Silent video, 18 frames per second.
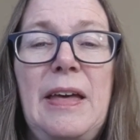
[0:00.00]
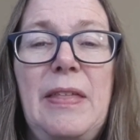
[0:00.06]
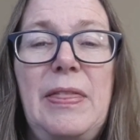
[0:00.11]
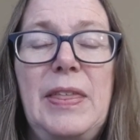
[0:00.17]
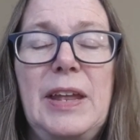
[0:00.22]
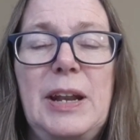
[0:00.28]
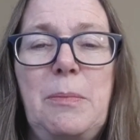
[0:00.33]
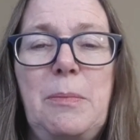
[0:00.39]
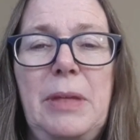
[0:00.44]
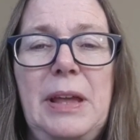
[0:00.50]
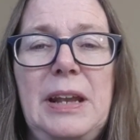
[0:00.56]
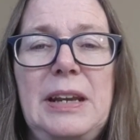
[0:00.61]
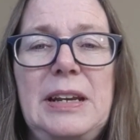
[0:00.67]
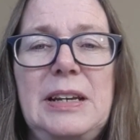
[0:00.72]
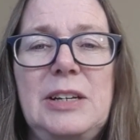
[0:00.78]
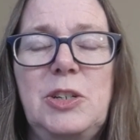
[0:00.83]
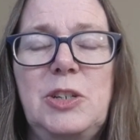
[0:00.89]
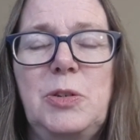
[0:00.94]
that I'm
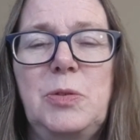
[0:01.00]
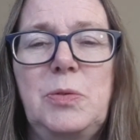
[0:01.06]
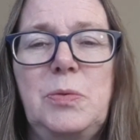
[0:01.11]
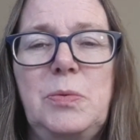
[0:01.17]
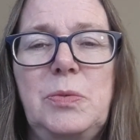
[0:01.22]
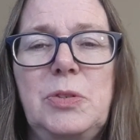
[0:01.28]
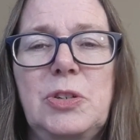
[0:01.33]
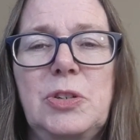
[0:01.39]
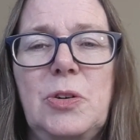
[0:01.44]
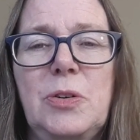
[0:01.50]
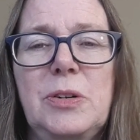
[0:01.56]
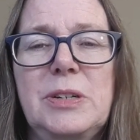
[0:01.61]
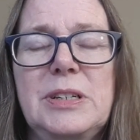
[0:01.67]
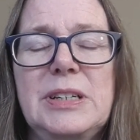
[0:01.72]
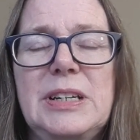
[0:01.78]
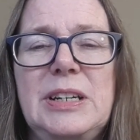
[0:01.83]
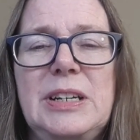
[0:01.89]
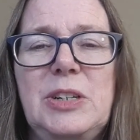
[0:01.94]
planning to
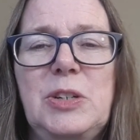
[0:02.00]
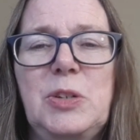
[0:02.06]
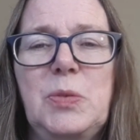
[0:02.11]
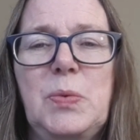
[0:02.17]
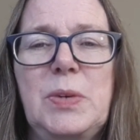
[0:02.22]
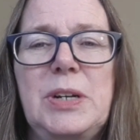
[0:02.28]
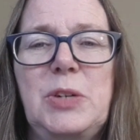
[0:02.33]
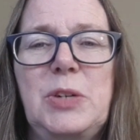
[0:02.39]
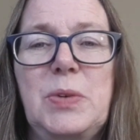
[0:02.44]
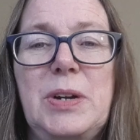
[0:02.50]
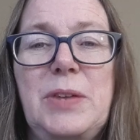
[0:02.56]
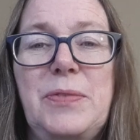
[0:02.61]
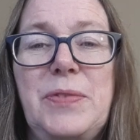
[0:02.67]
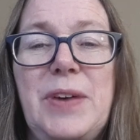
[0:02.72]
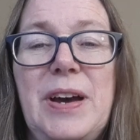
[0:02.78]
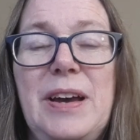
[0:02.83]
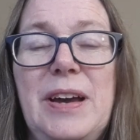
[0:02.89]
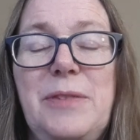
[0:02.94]
start in
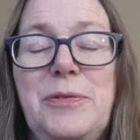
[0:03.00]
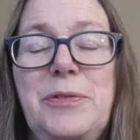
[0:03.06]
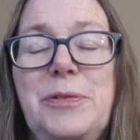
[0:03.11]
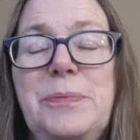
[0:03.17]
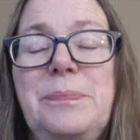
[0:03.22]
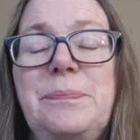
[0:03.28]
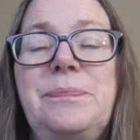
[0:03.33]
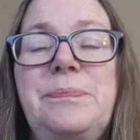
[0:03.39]
2025.